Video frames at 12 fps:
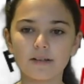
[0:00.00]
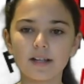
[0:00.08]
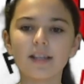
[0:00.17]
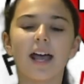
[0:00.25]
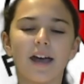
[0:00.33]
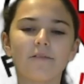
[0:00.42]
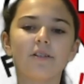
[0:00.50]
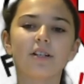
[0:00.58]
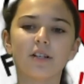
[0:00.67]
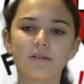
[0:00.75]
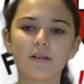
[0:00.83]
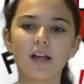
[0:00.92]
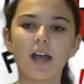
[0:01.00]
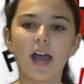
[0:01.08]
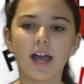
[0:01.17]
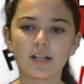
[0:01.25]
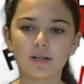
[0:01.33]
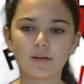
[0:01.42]
in the afternoon
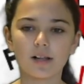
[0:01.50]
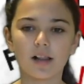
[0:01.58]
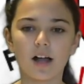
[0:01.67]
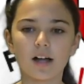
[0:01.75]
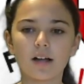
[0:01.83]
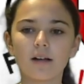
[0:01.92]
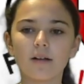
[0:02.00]
at 2 o'clock.